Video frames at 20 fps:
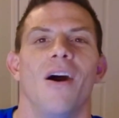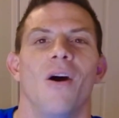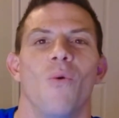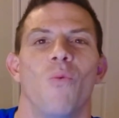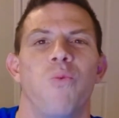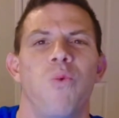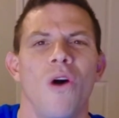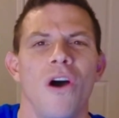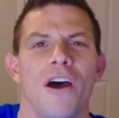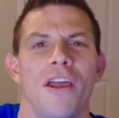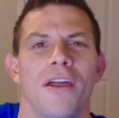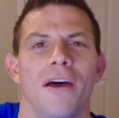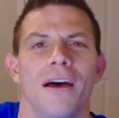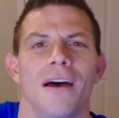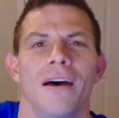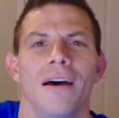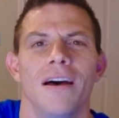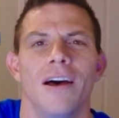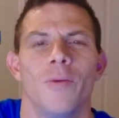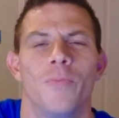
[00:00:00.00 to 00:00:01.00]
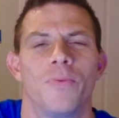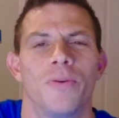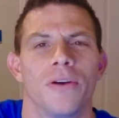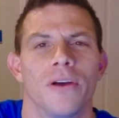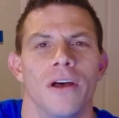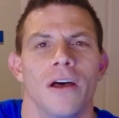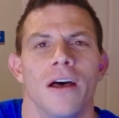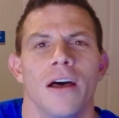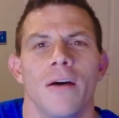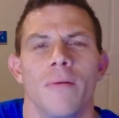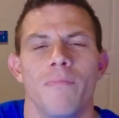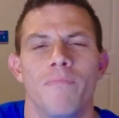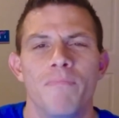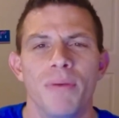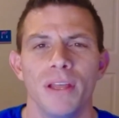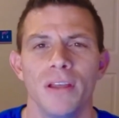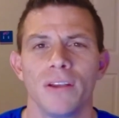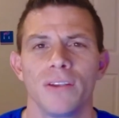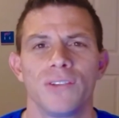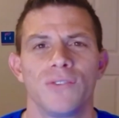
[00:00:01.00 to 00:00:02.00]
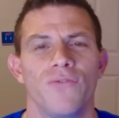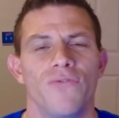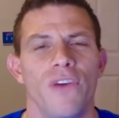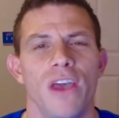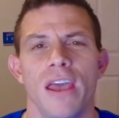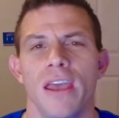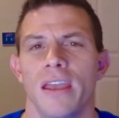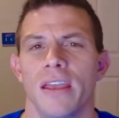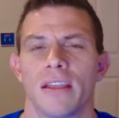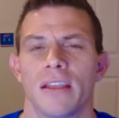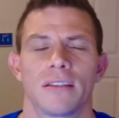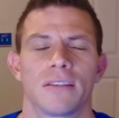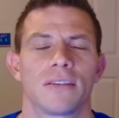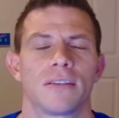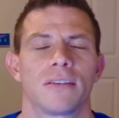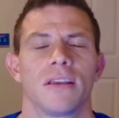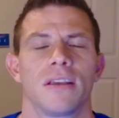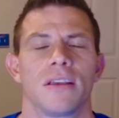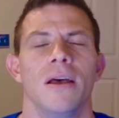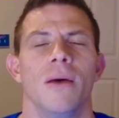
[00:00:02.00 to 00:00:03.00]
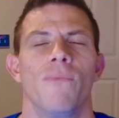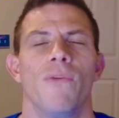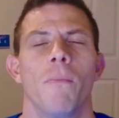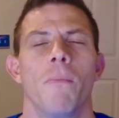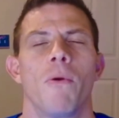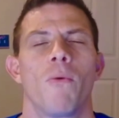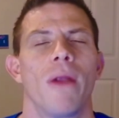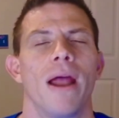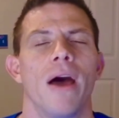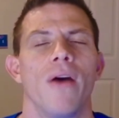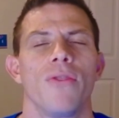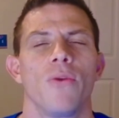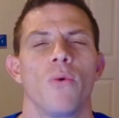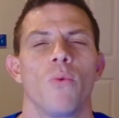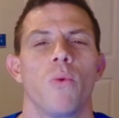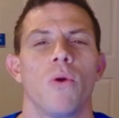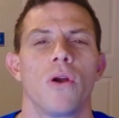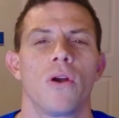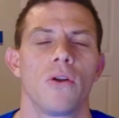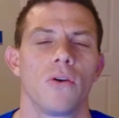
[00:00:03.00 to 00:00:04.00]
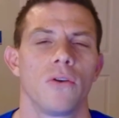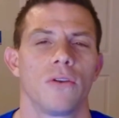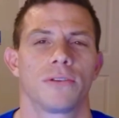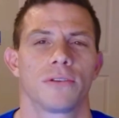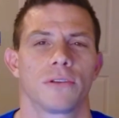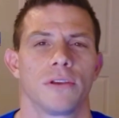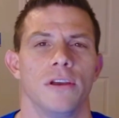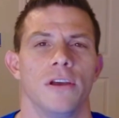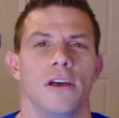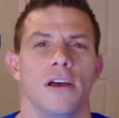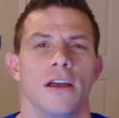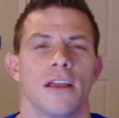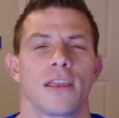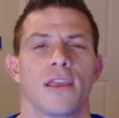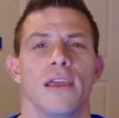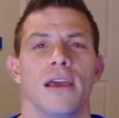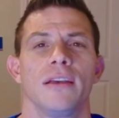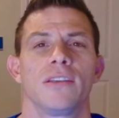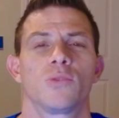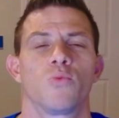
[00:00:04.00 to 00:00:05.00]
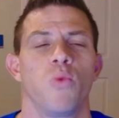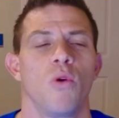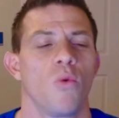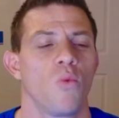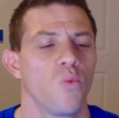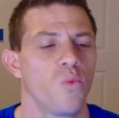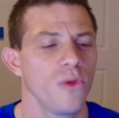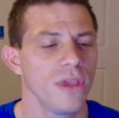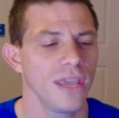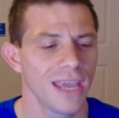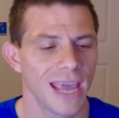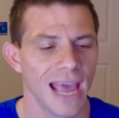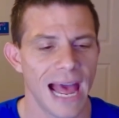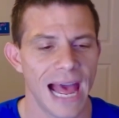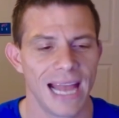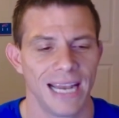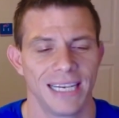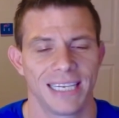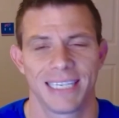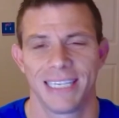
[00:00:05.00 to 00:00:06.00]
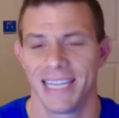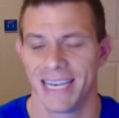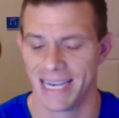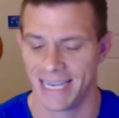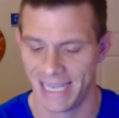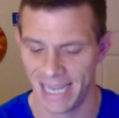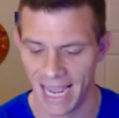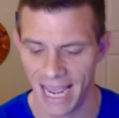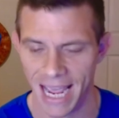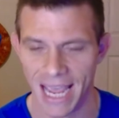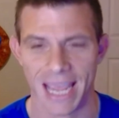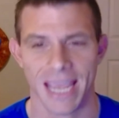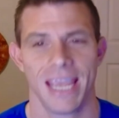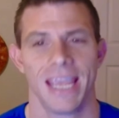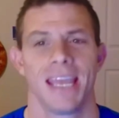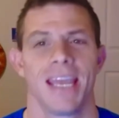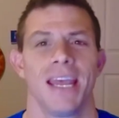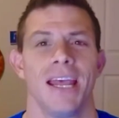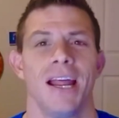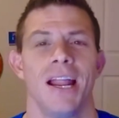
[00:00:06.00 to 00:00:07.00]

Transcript: What up, Bills fans from around the world? Guess what we got today?